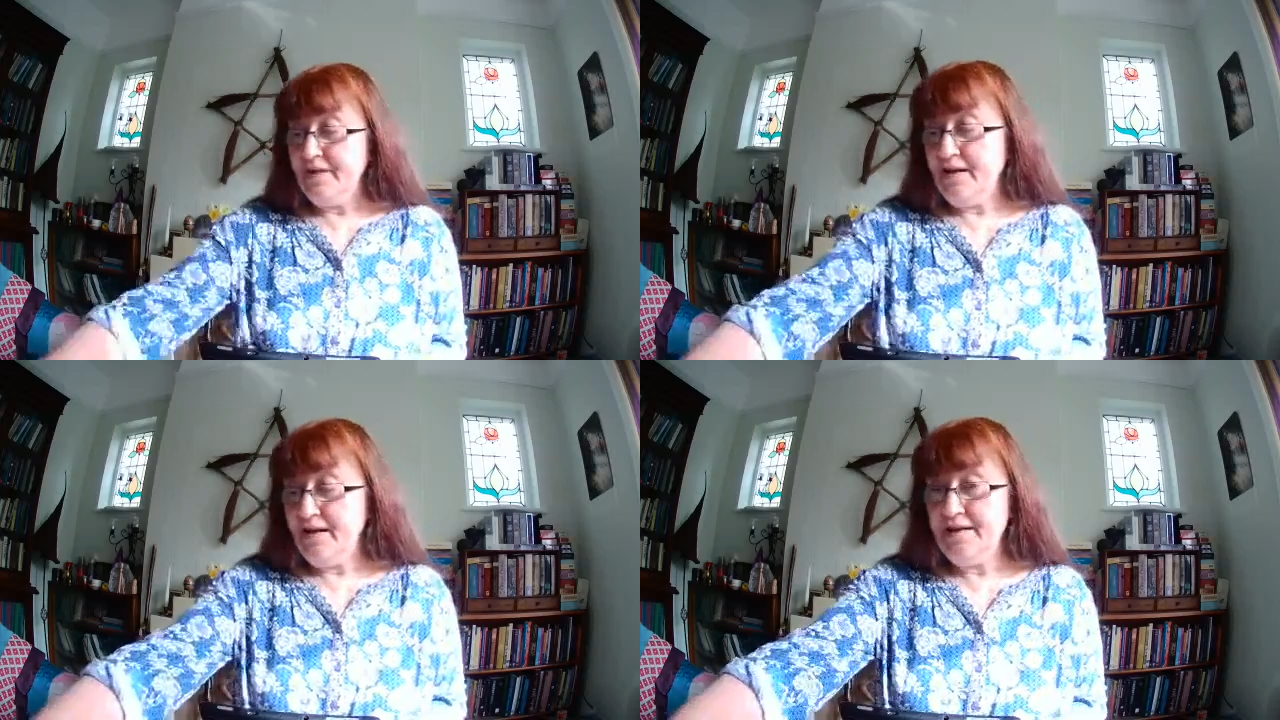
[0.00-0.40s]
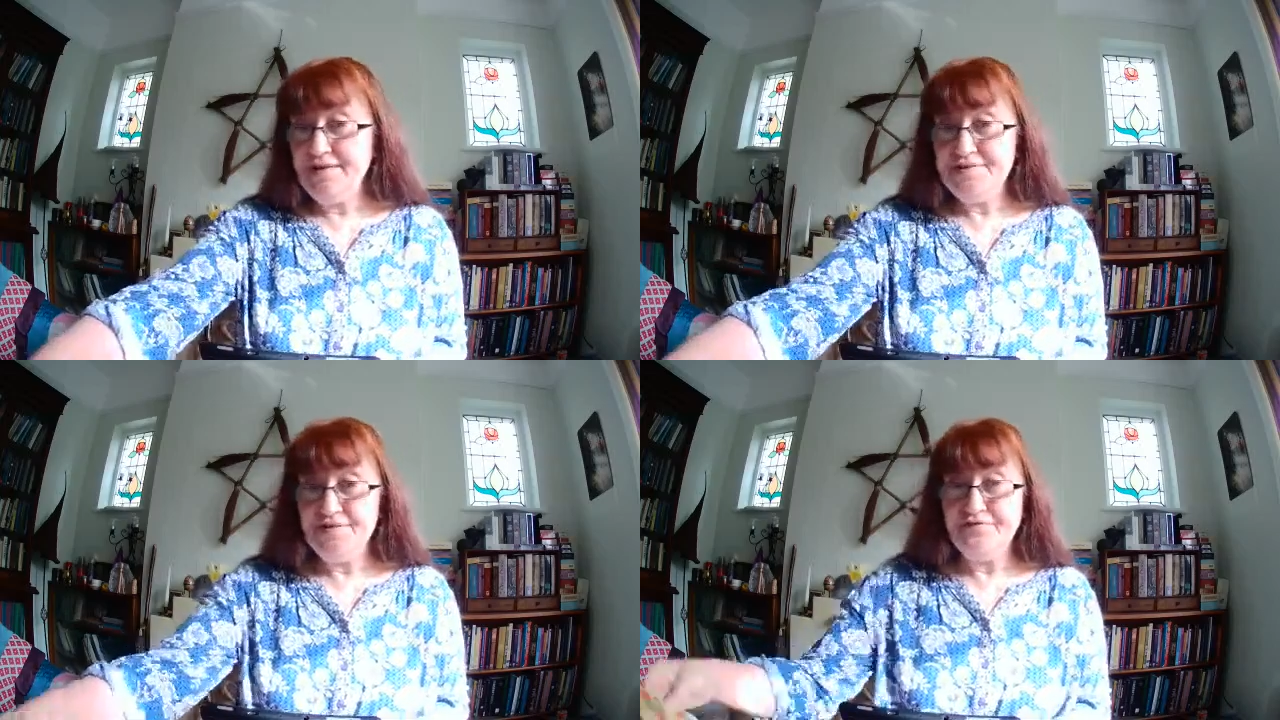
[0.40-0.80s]

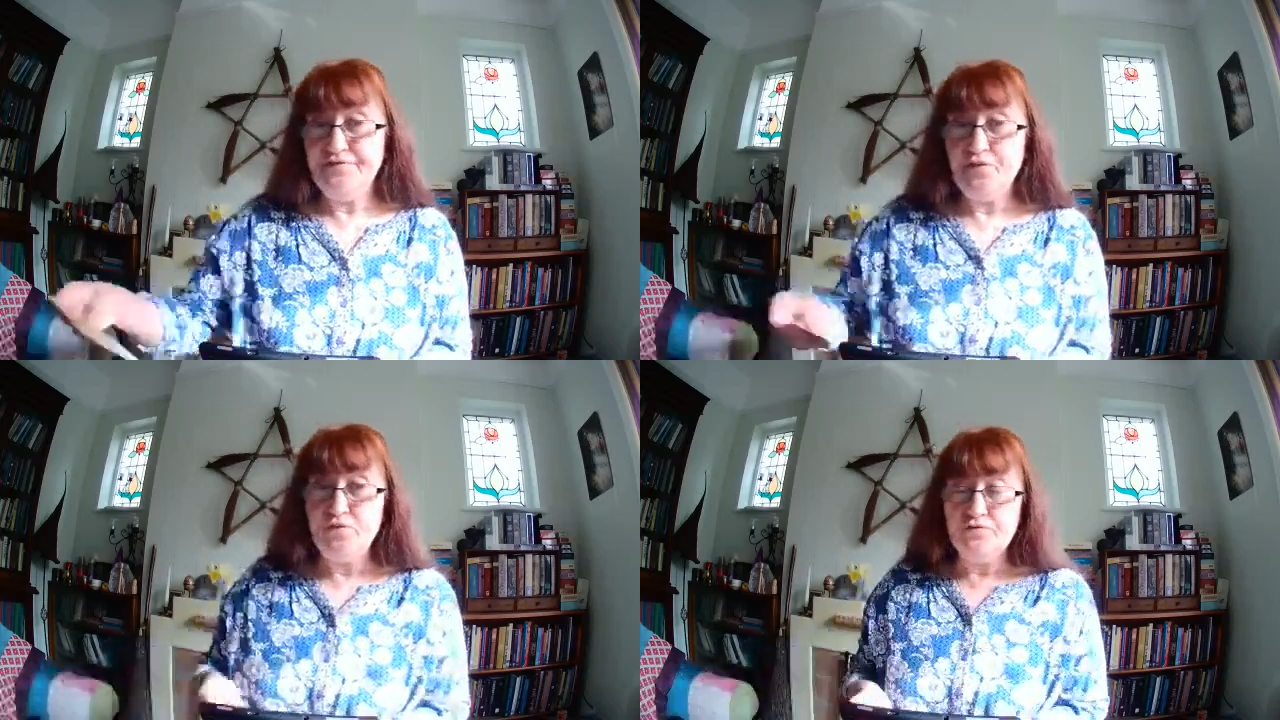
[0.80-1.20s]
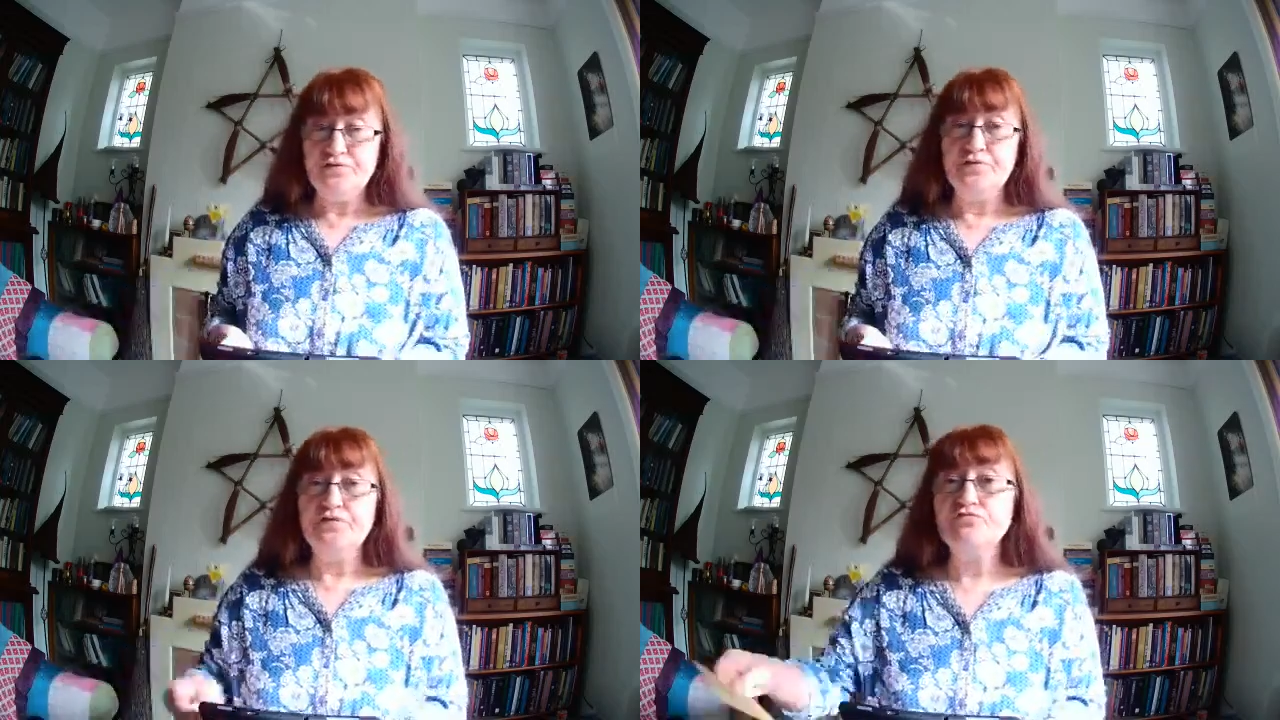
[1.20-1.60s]
Here's the fool
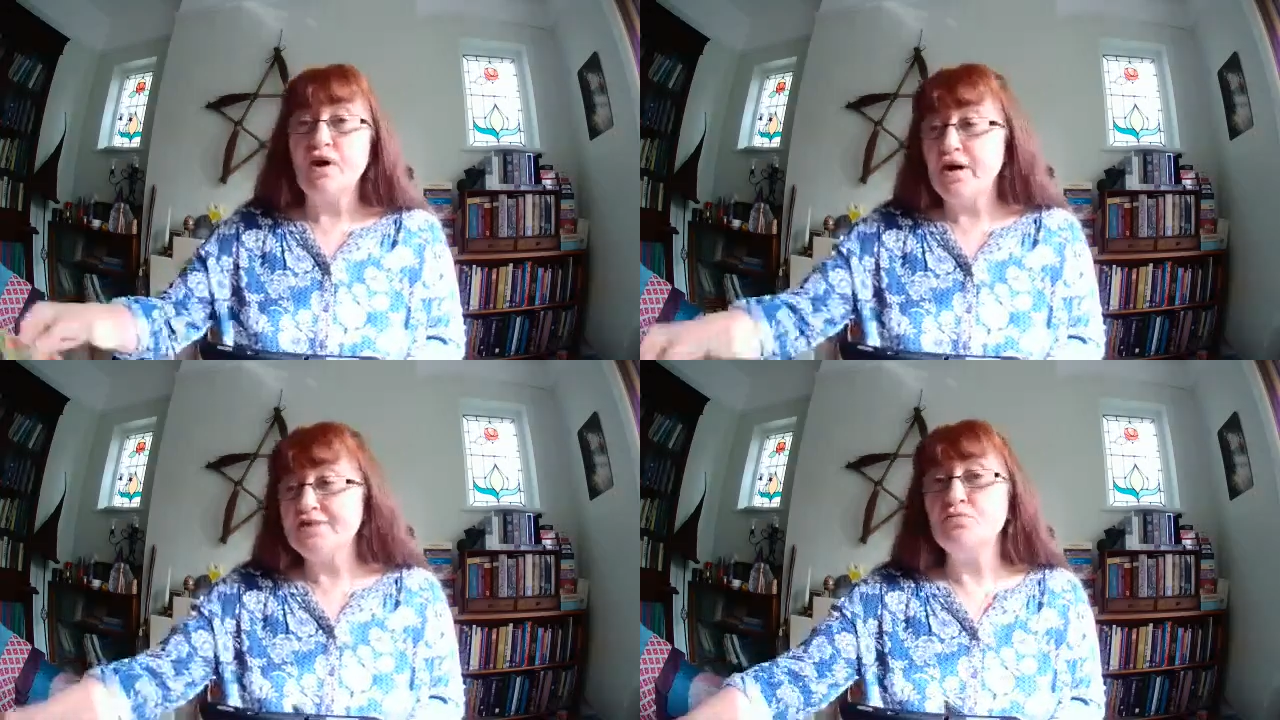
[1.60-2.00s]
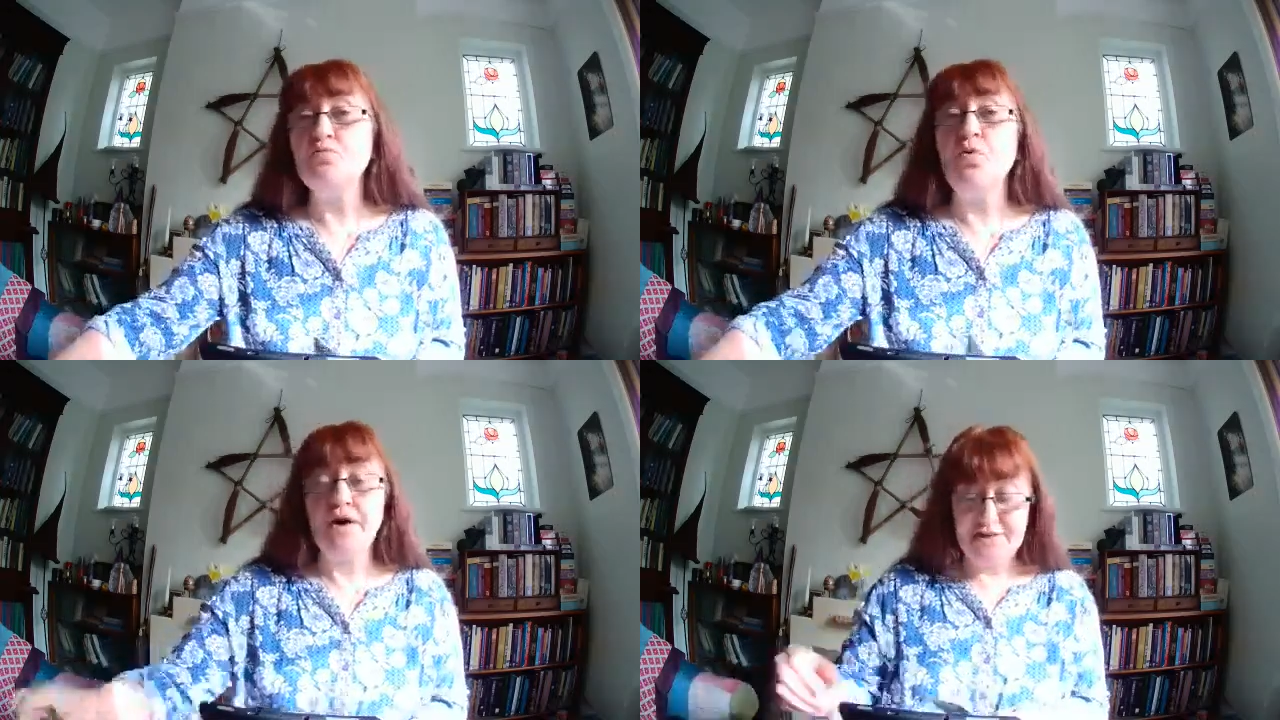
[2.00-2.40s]
from the Rider
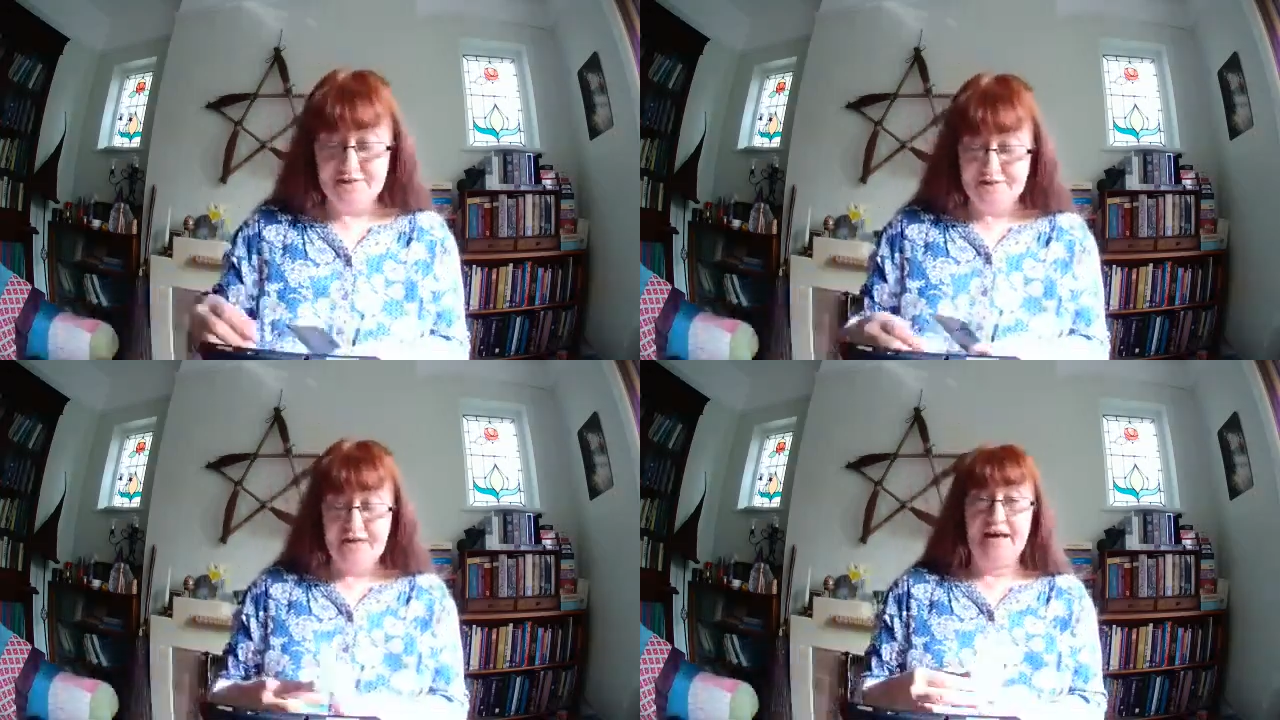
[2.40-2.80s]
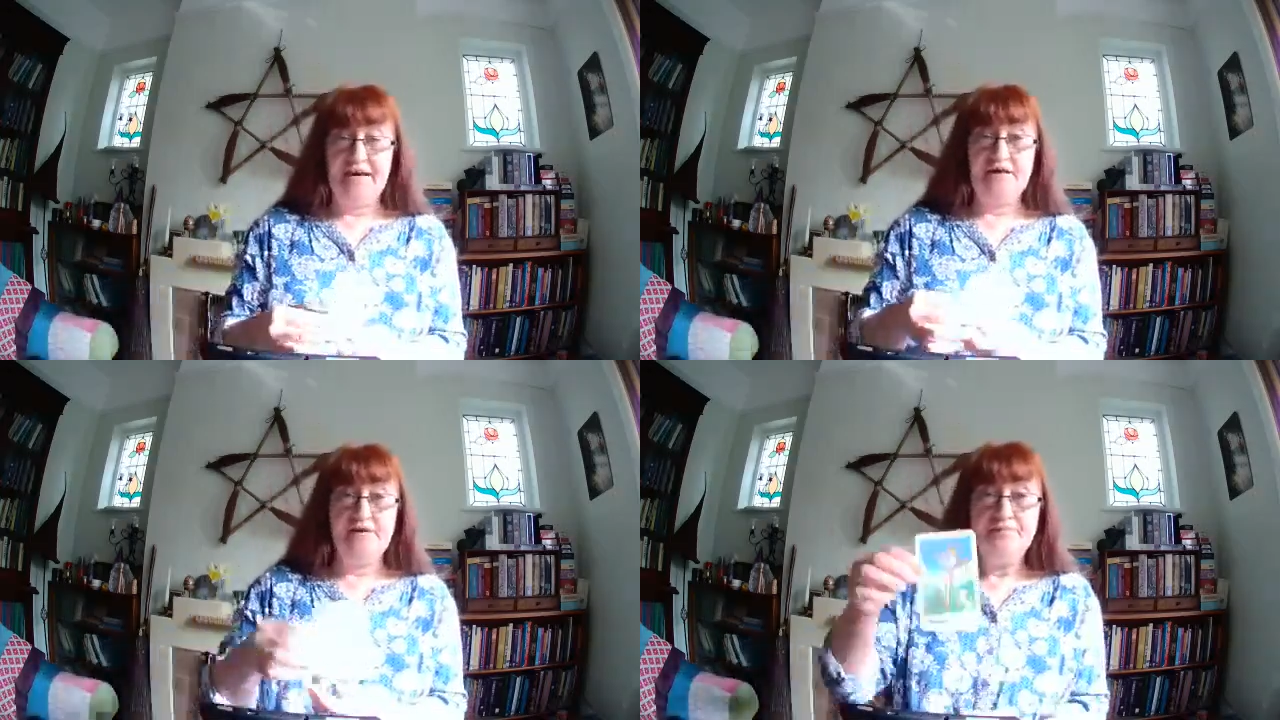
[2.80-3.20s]
White
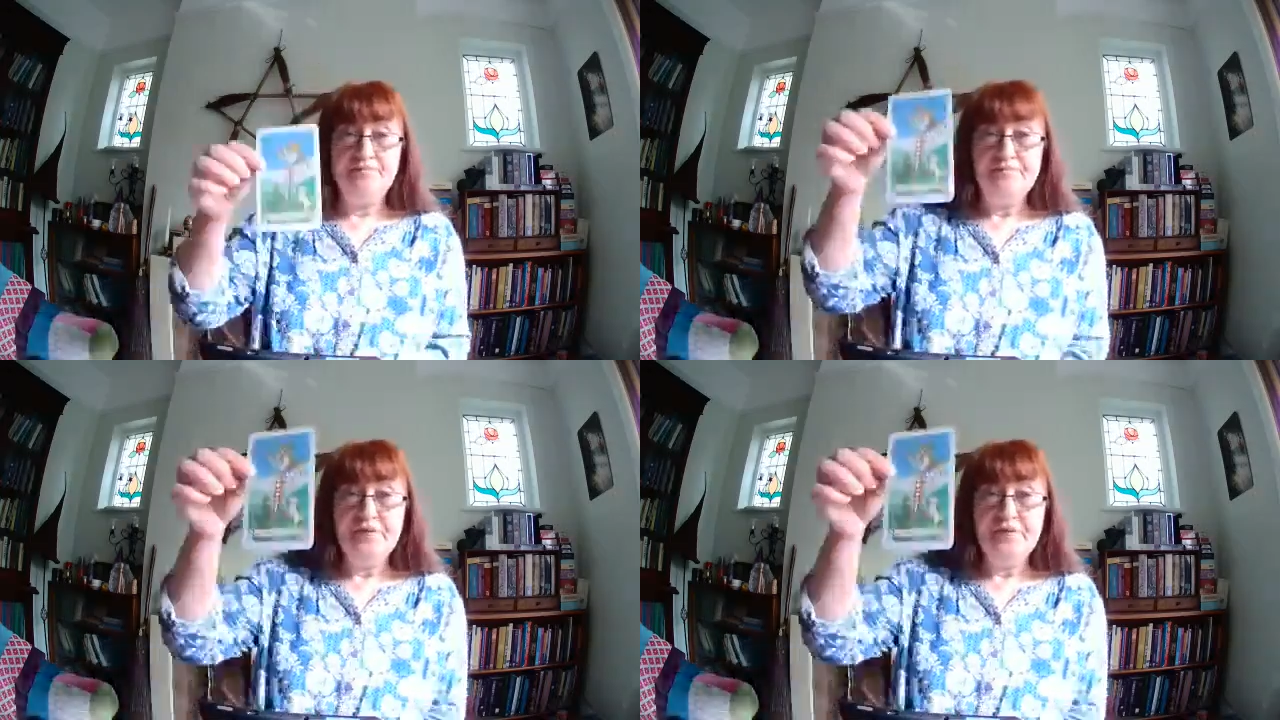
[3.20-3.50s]
deck,